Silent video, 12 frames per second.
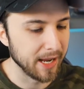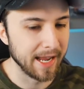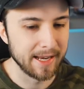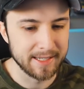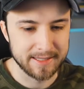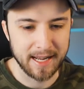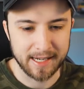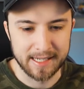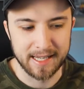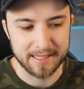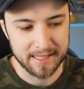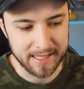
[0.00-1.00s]
and it's not
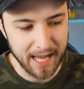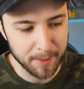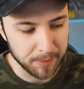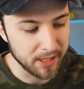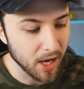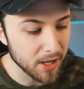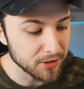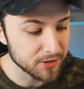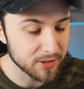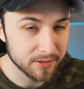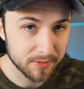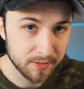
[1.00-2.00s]
connecting yet
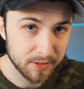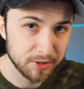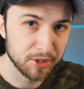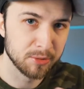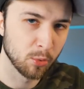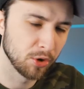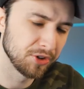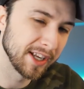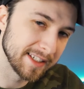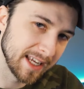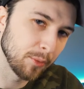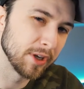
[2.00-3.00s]
because there's some more
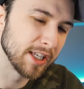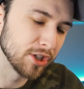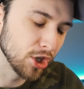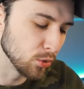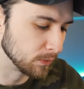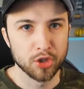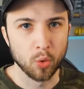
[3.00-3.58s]
things that we need to do.